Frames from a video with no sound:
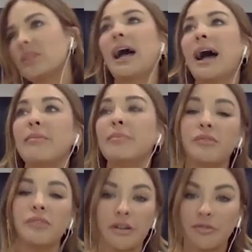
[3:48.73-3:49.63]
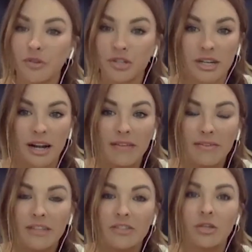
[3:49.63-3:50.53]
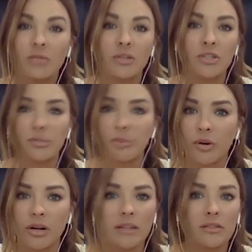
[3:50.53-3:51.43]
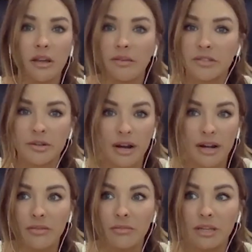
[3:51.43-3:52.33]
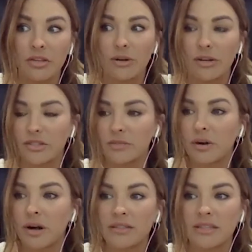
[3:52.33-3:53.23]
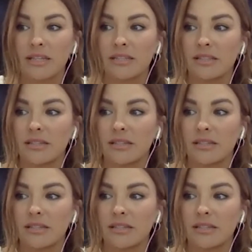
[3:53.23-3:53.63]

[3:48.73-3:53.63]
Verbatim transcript: I've been very fortunate. I've had so much support and love surrounding me throughout this process.